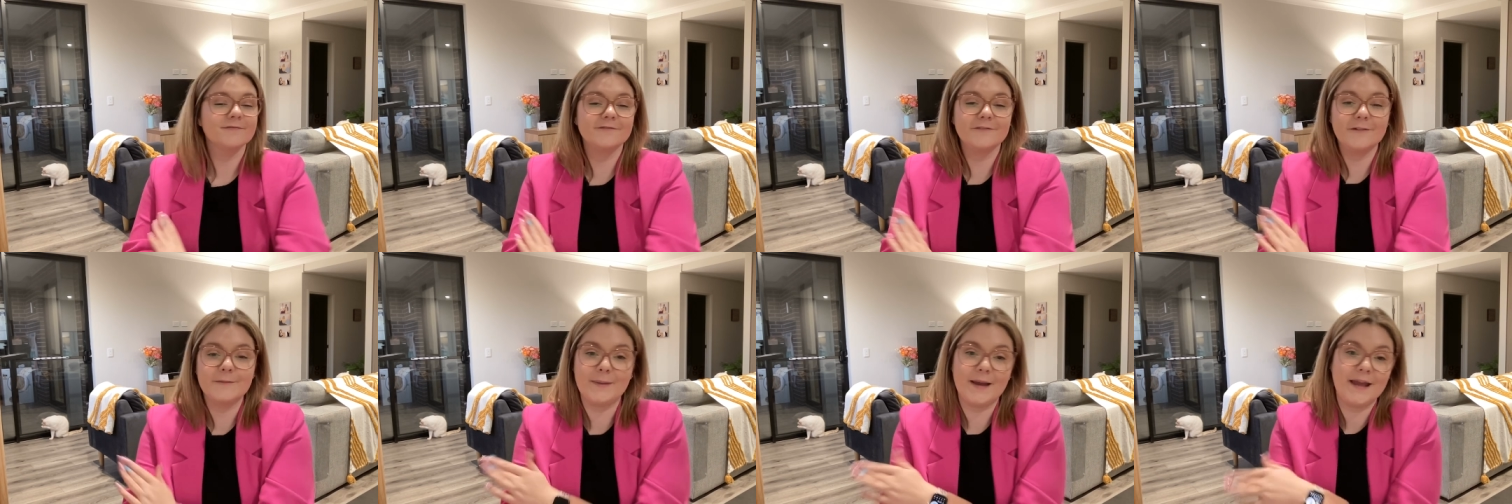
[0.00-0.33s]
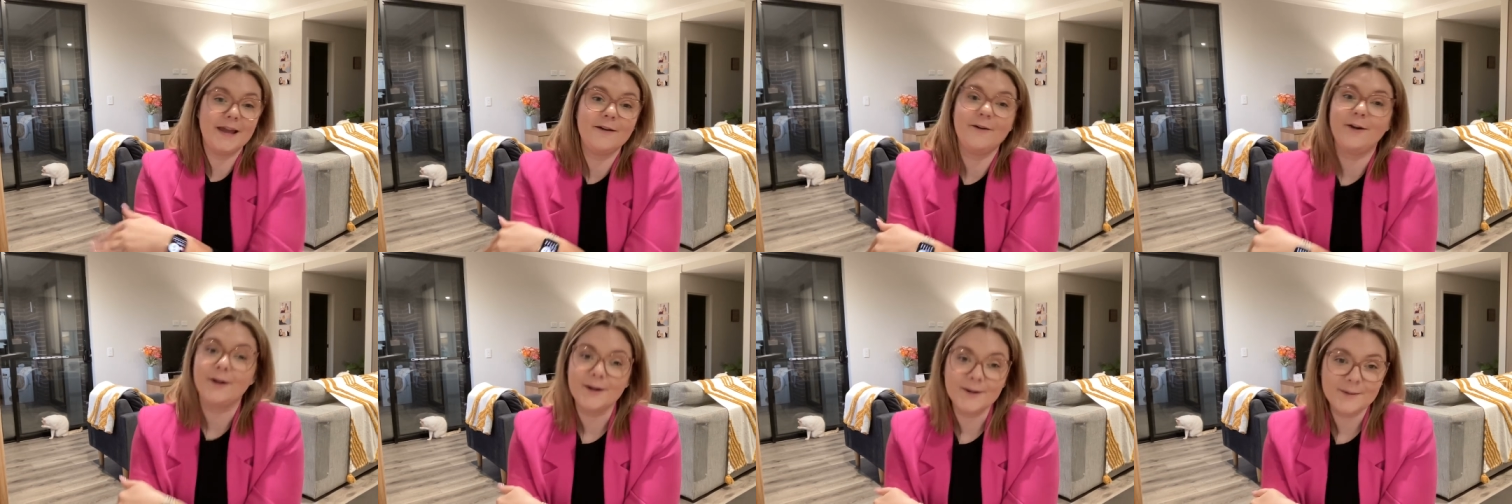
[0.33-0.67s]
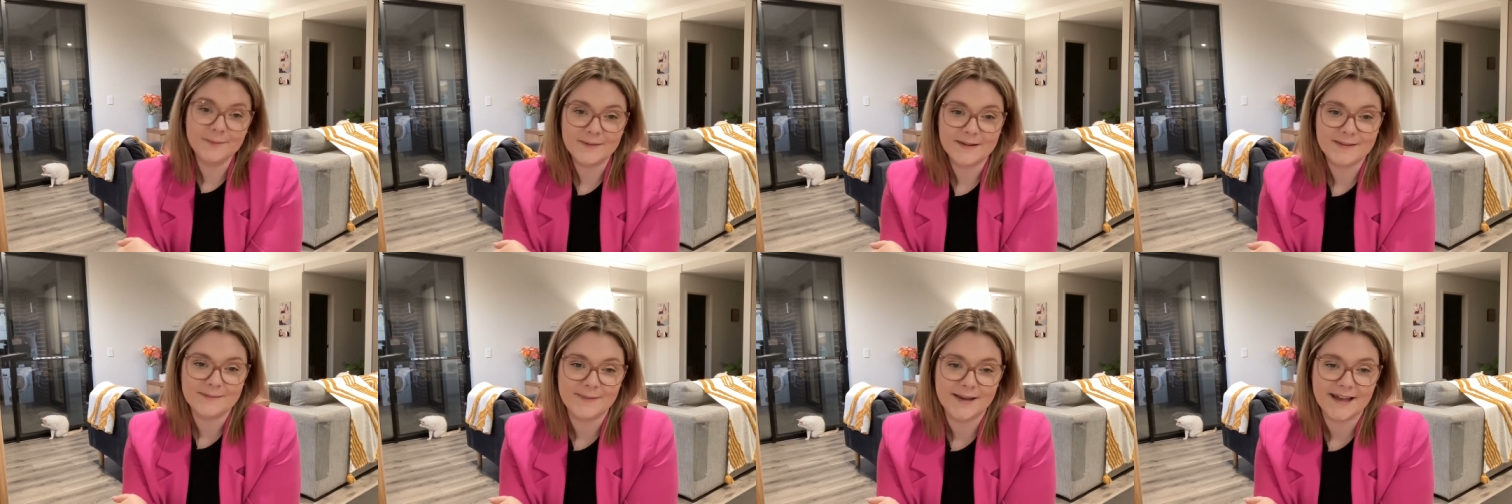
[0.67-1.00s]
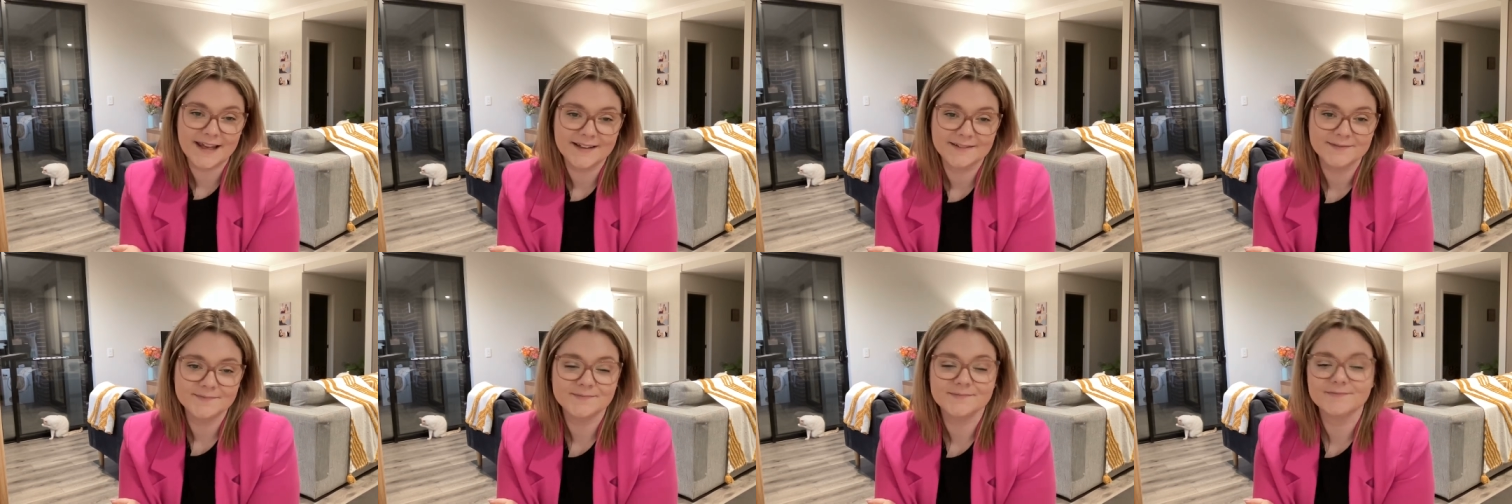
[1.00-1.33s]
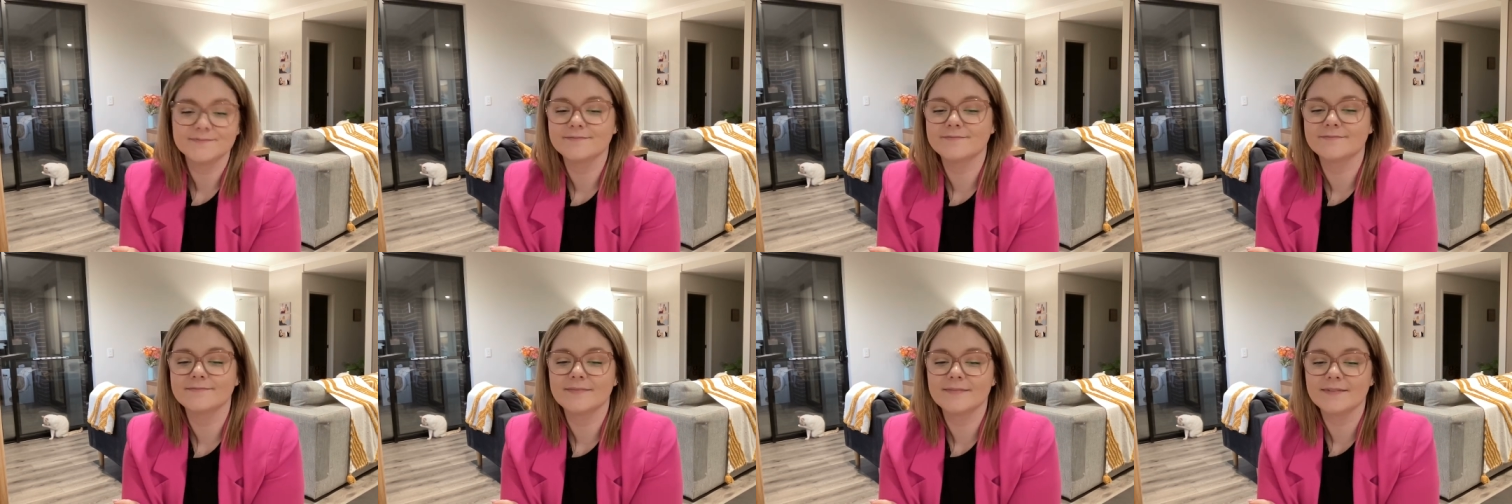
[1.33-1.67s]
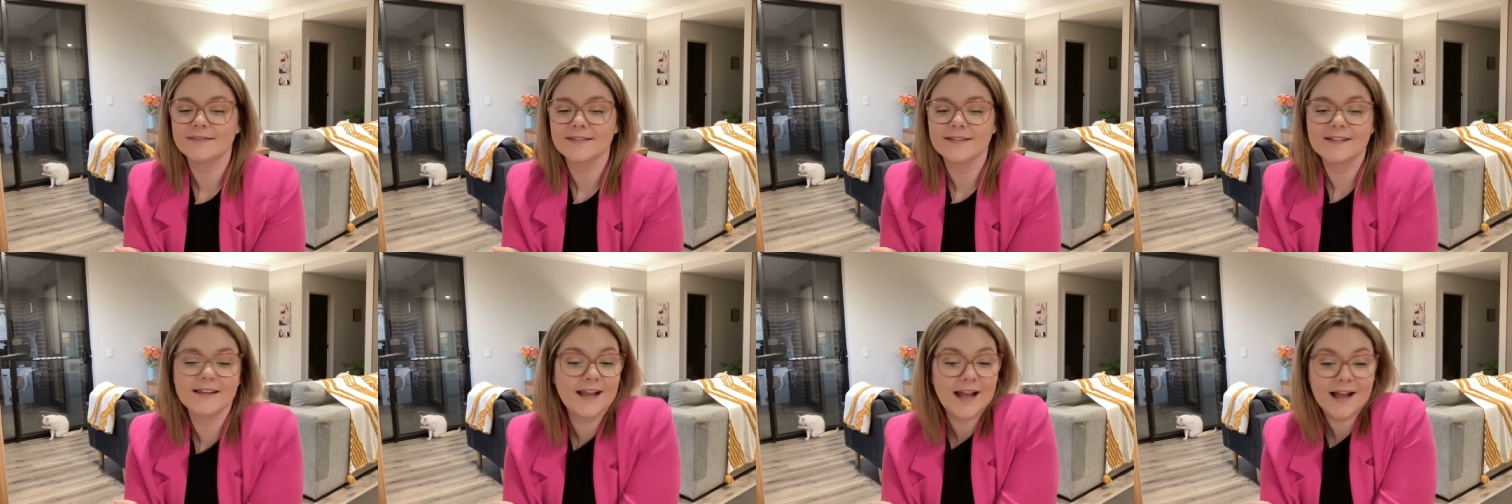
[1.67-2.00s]
for being on it with me.
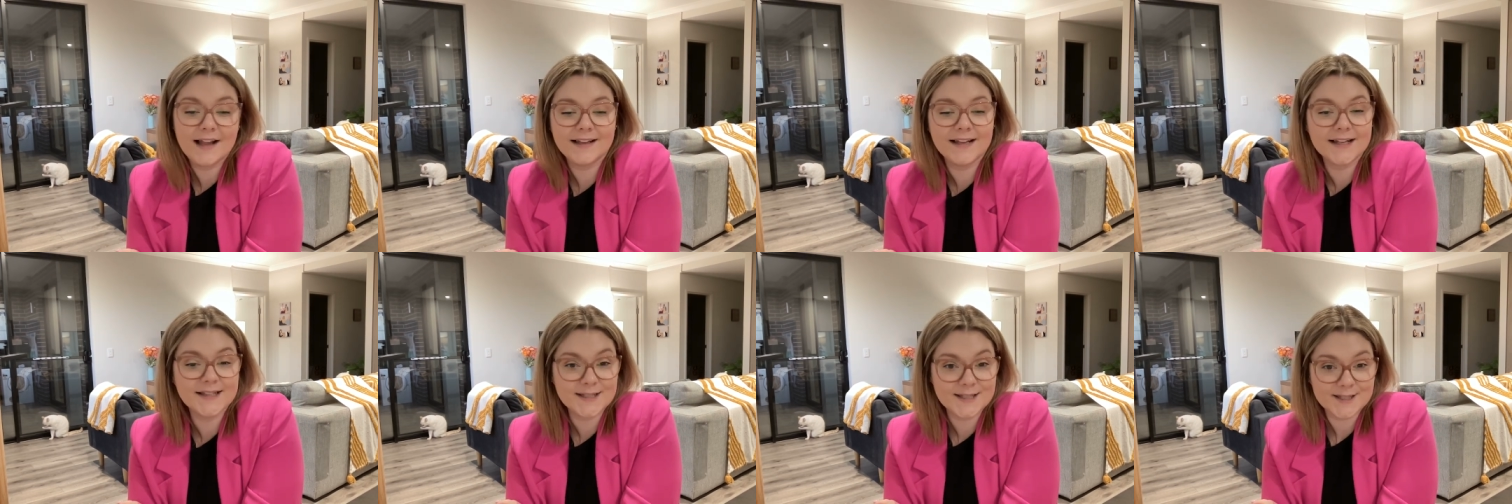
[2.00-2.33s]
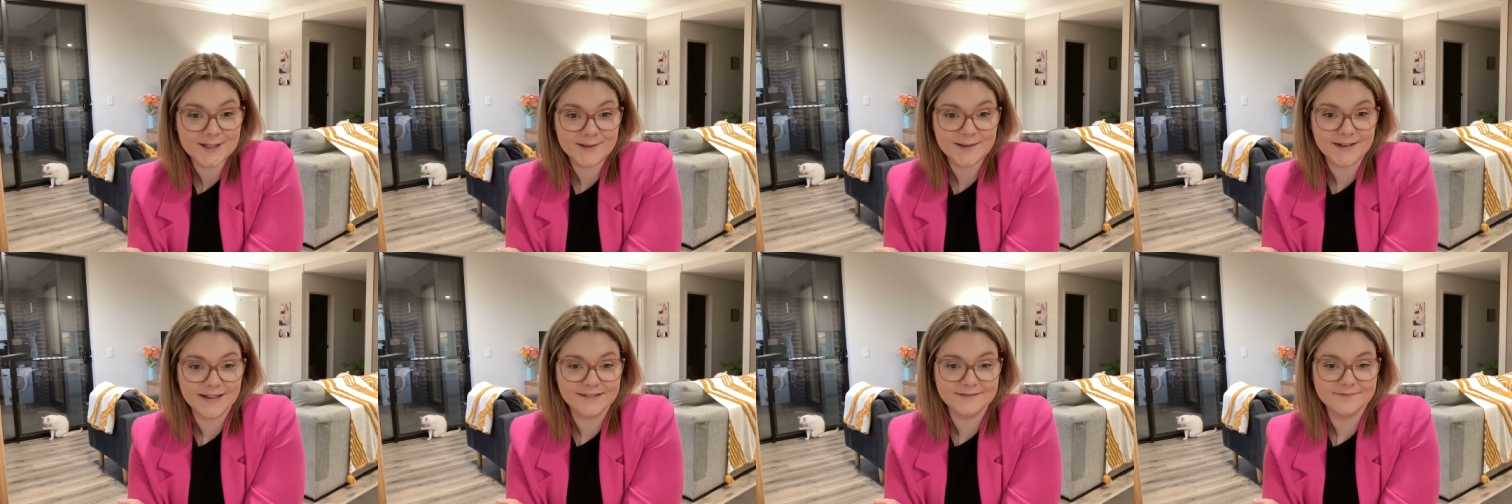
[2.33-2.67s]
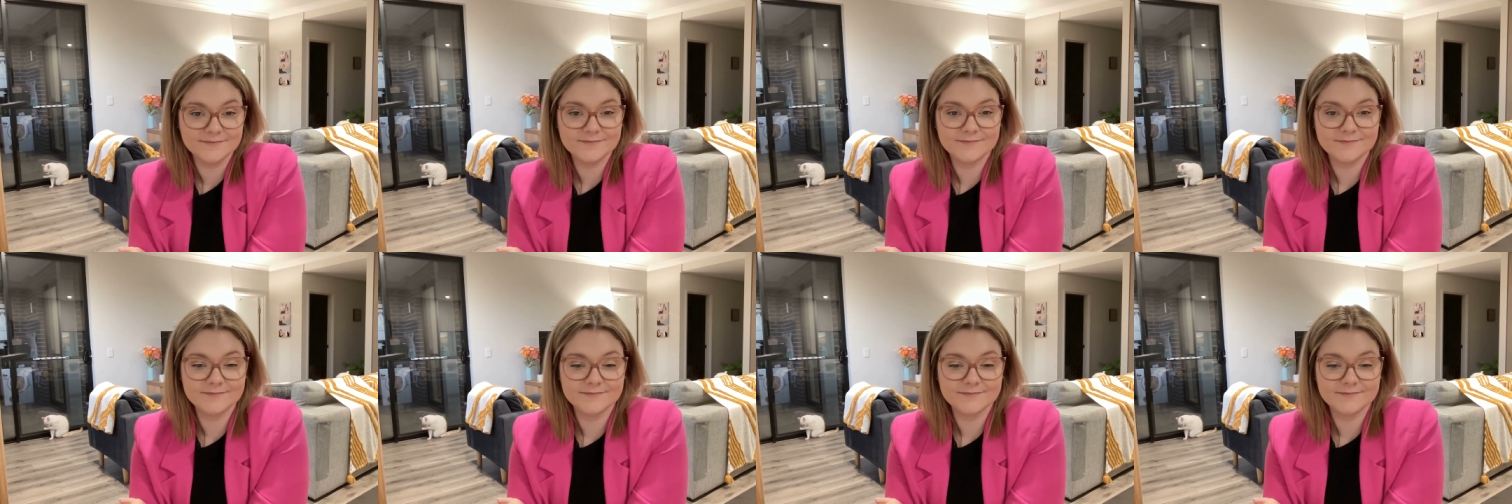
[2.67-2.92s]
Let's do it.